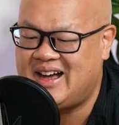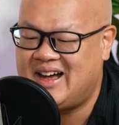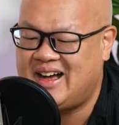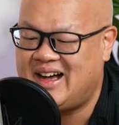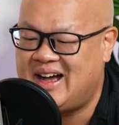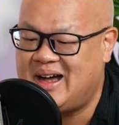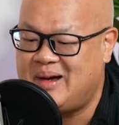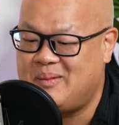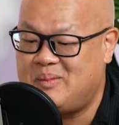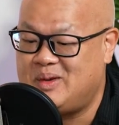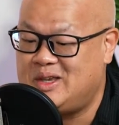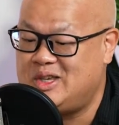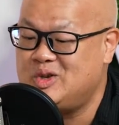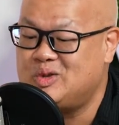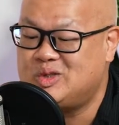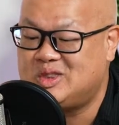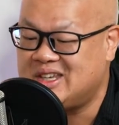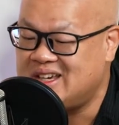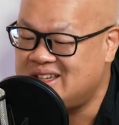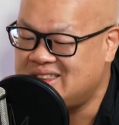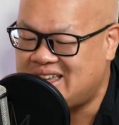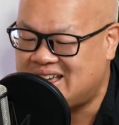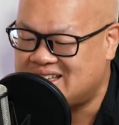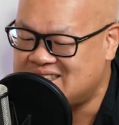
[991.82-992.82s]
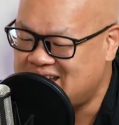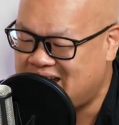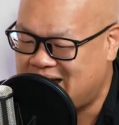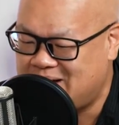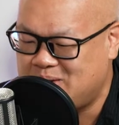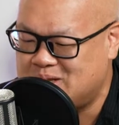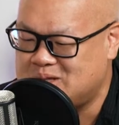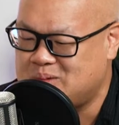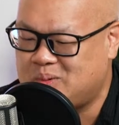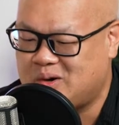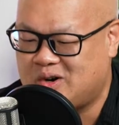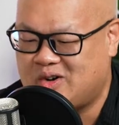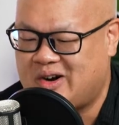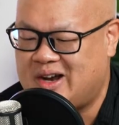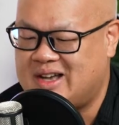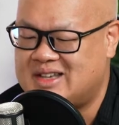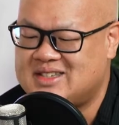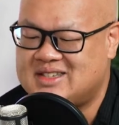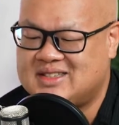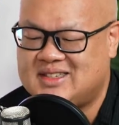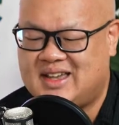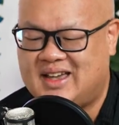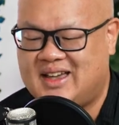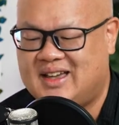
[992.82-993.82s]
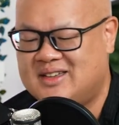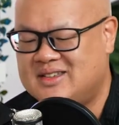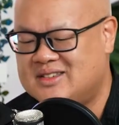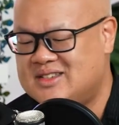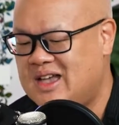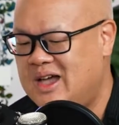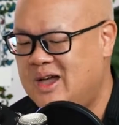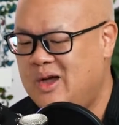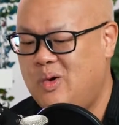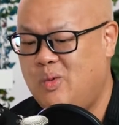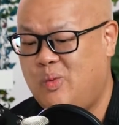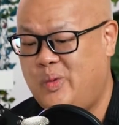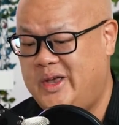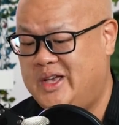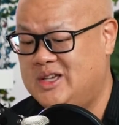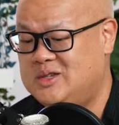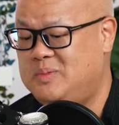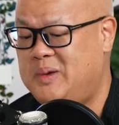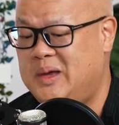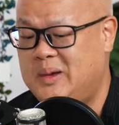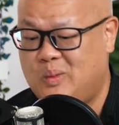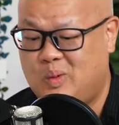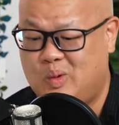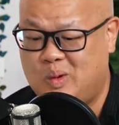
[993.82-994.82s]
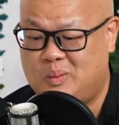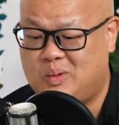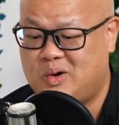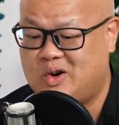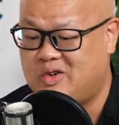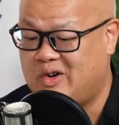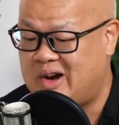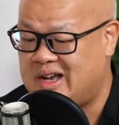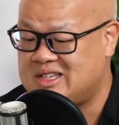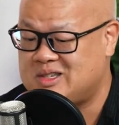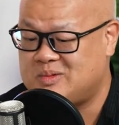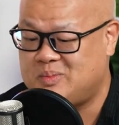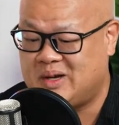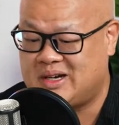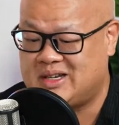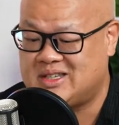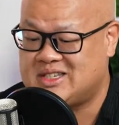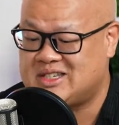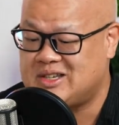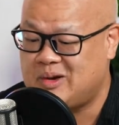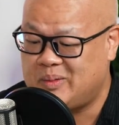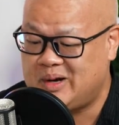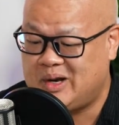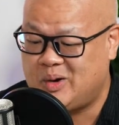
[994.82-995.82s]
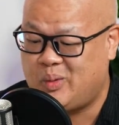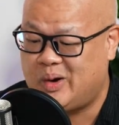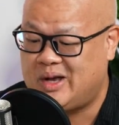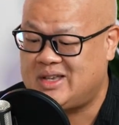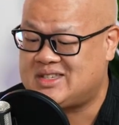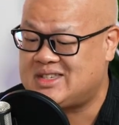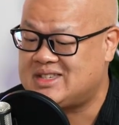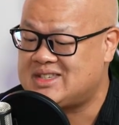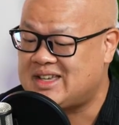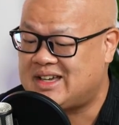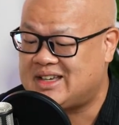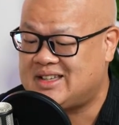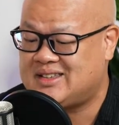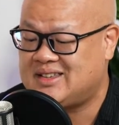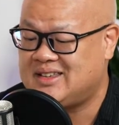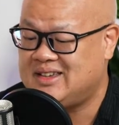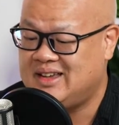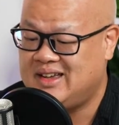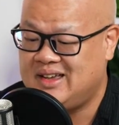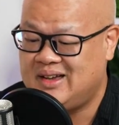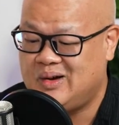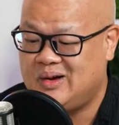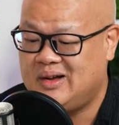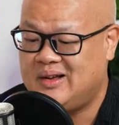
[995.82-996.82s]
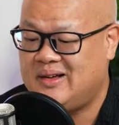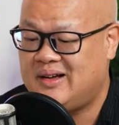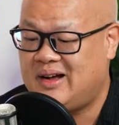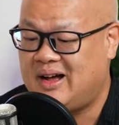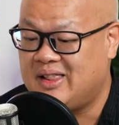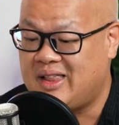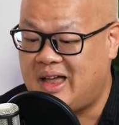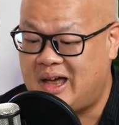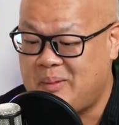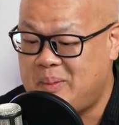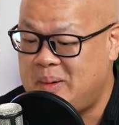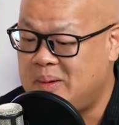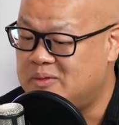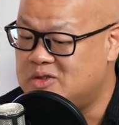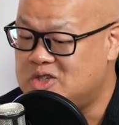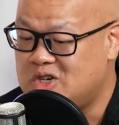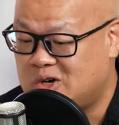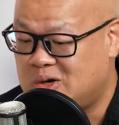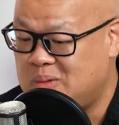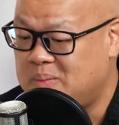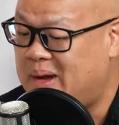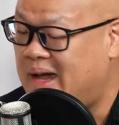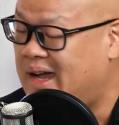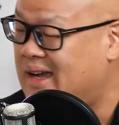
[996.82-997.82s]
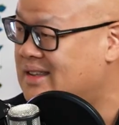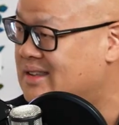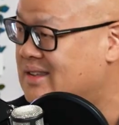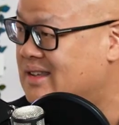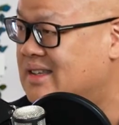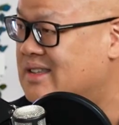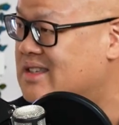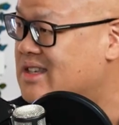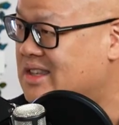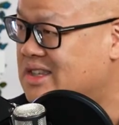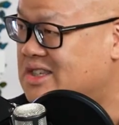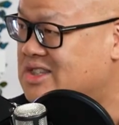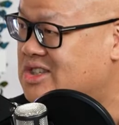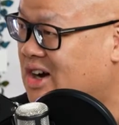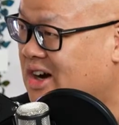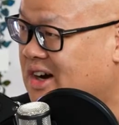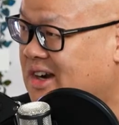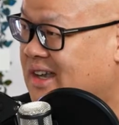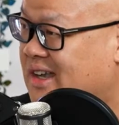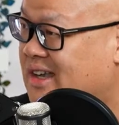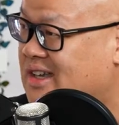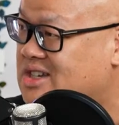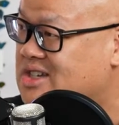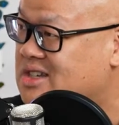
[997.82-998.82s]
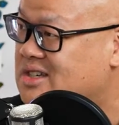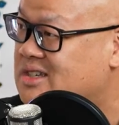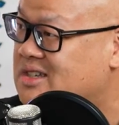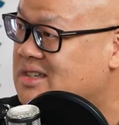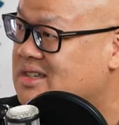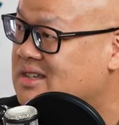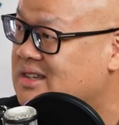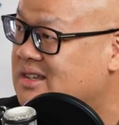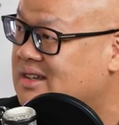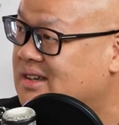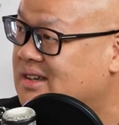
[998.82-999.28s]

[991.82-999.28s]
I mean, you'd think that time has progressed as we as people would progress, but in so many ways, it's like a lot of people turn back into the dark ages.